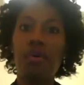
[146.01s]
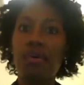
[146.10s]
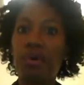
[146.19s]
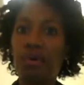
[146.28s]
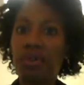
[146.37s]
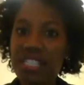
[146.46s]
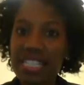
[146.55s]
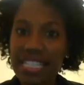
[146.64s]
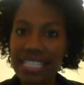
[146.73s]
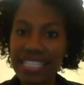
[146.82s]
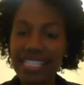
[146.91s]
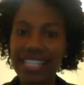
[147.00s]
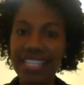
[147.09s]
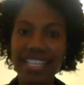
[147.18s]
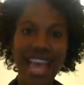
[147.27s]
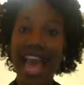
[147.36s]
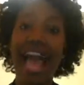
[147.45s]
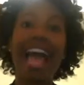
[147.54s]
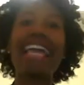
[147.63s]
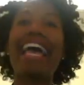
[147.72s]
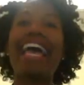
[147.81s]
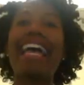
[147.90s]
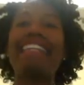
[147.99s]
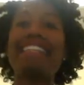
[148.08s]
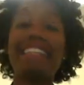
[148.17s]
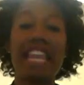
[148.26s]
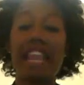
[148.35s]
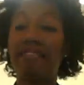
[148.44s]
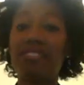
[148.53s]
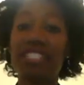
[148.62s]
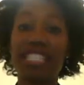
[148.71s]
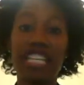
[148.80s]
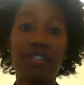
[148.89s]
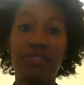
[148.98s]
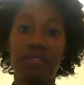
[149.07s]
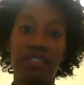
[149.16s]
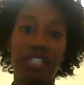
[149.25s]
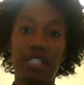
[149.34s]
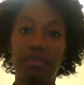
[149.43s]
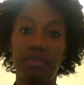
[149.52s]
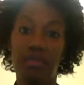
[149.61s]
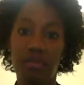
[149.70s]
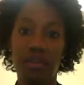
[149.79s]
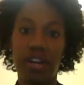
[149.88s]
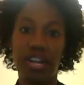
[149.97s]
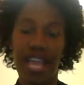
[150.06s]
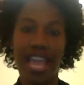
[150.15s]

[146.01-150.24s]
Horses. I had never seen horses before,